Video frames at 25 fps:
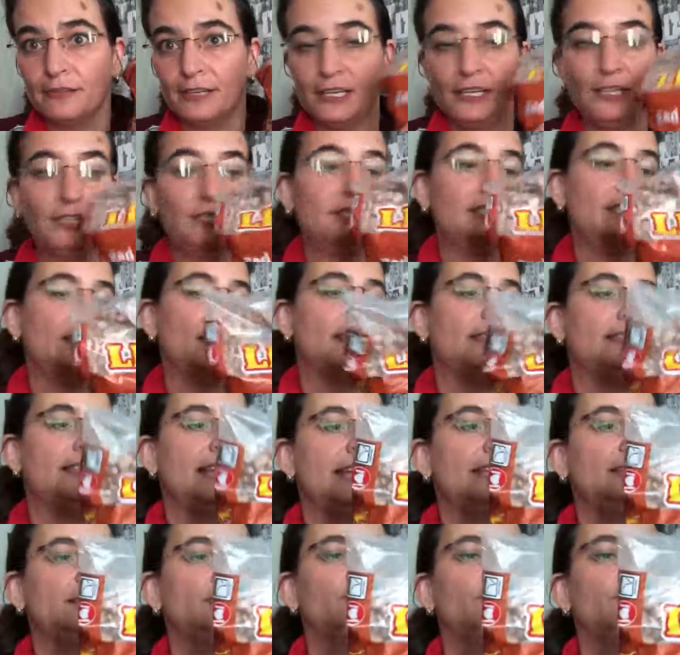You see, and
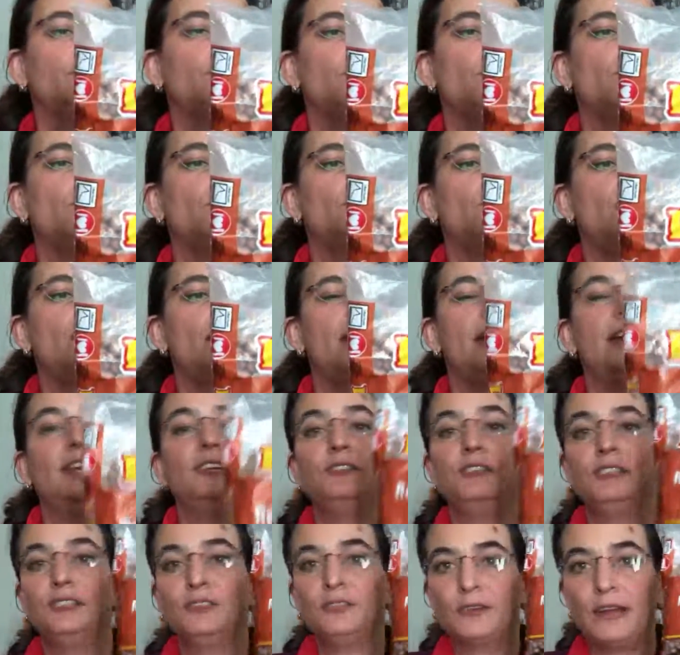that's for
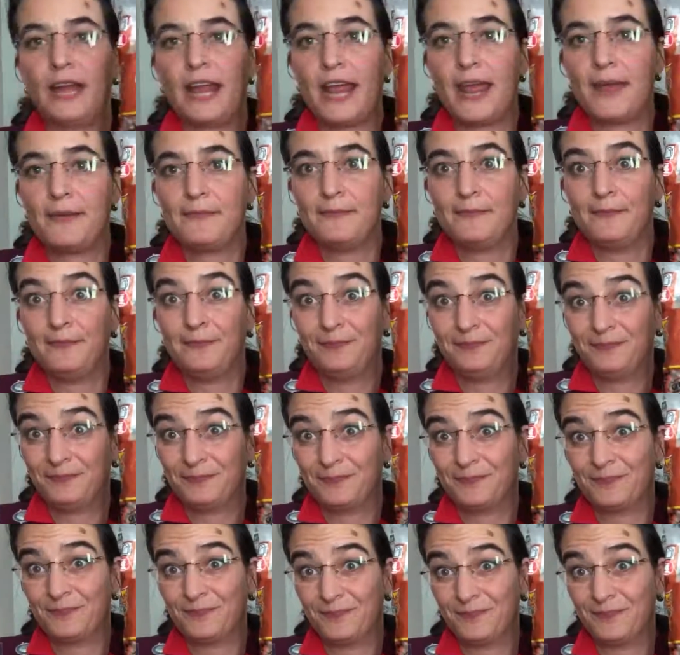100 gram.
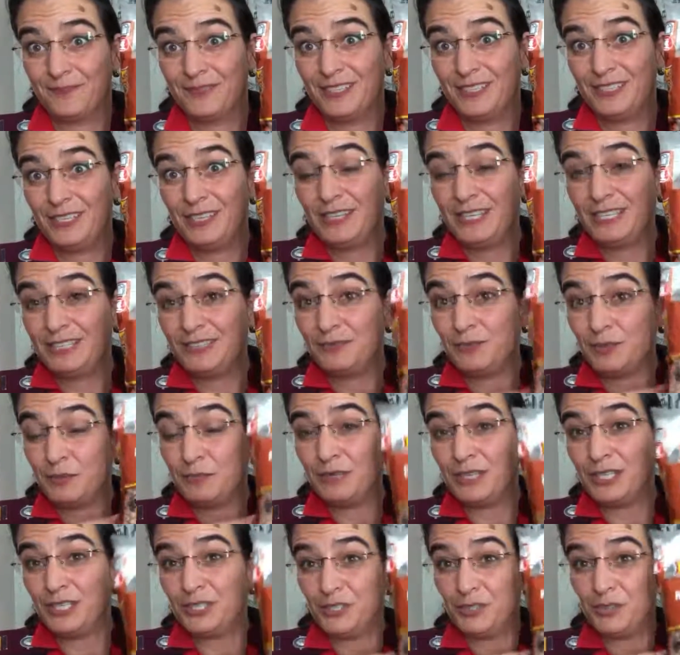So this will
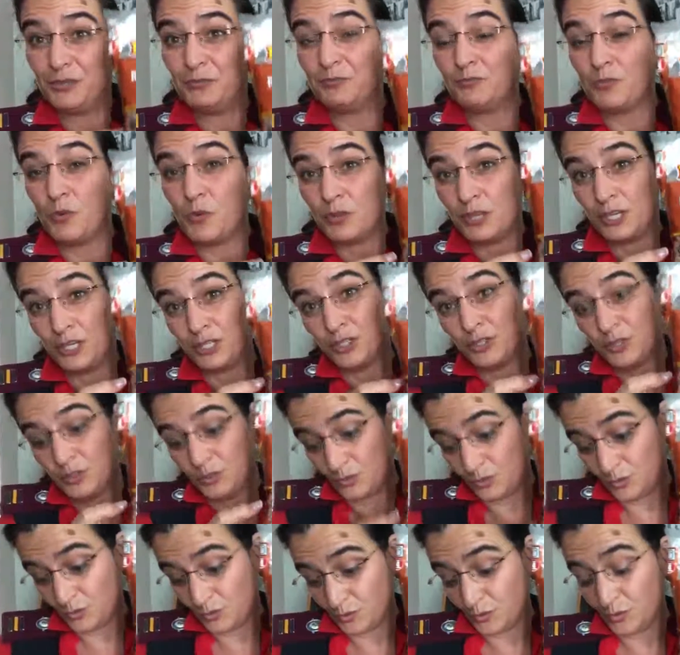be more than
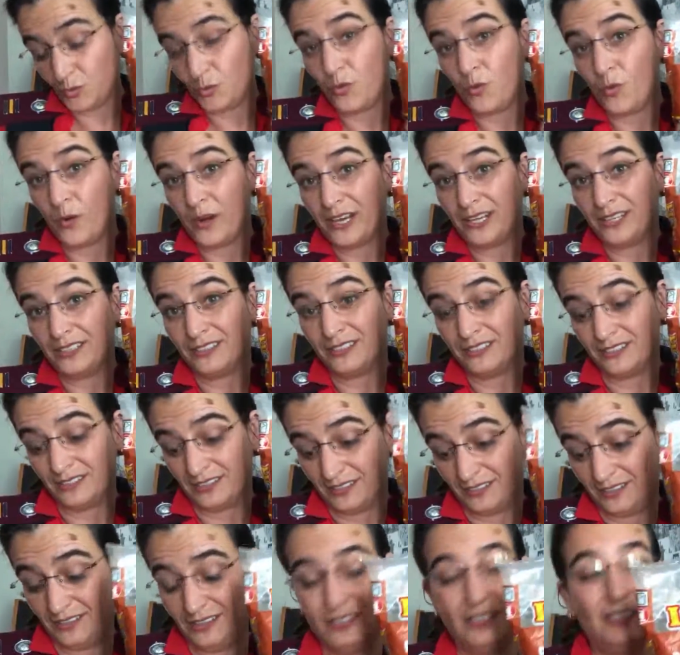2
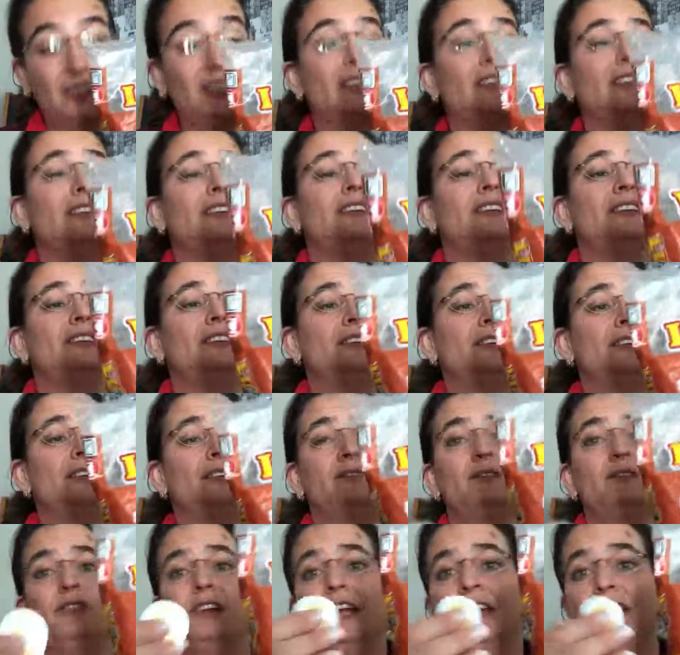coins
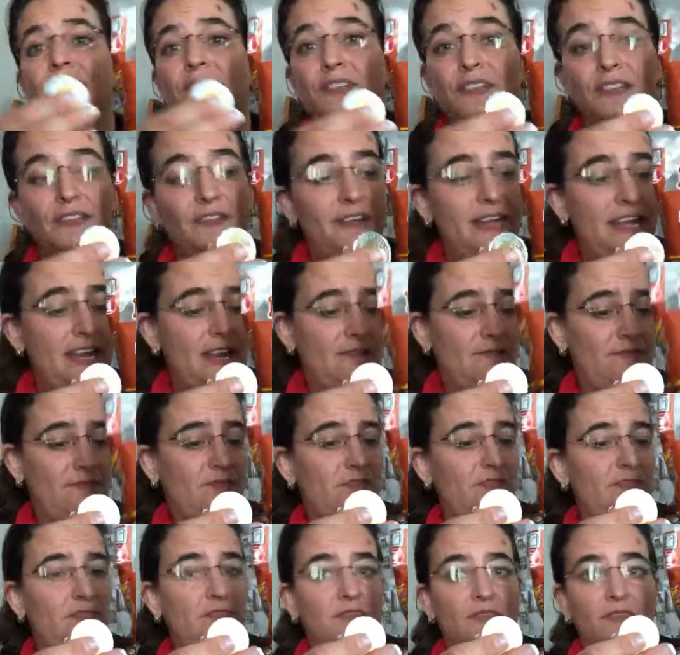for 100
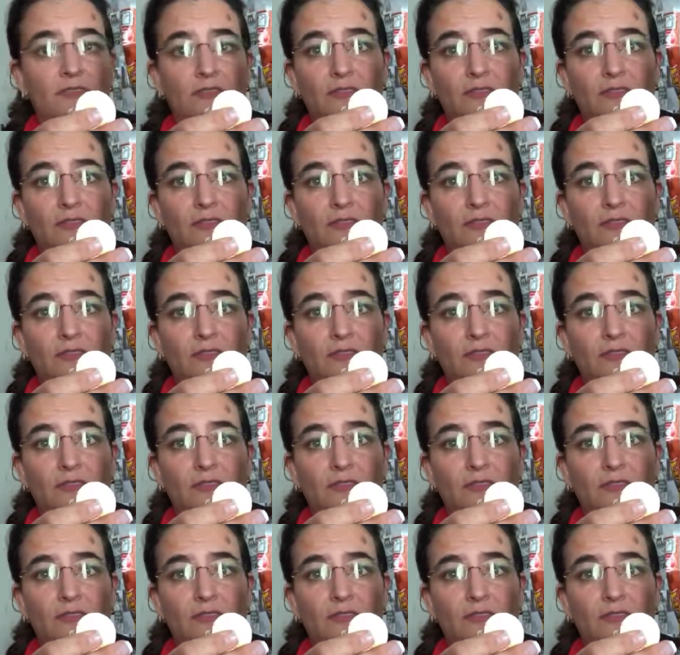grams.